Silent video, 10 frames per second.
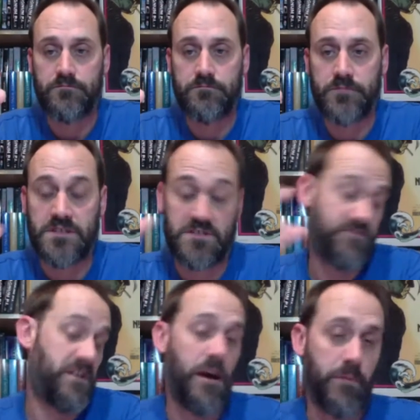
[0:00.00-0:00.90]
is a
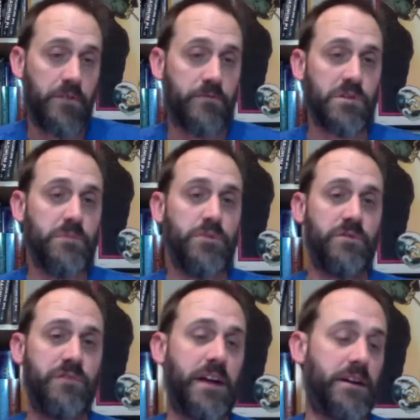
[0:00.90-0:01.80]
phenomenal reboot
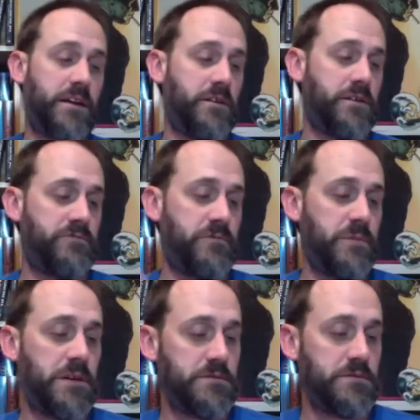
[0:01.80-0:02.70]
of that character for me.